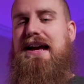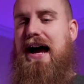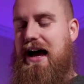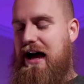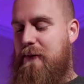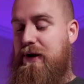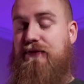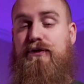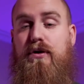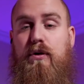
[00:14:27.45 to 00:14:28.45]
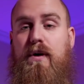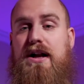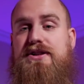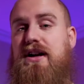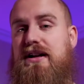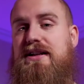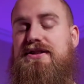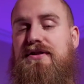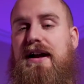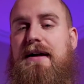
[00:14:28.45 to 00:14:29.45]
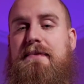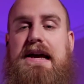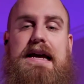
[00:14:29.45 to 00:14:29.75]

But if you're watching on Instagram,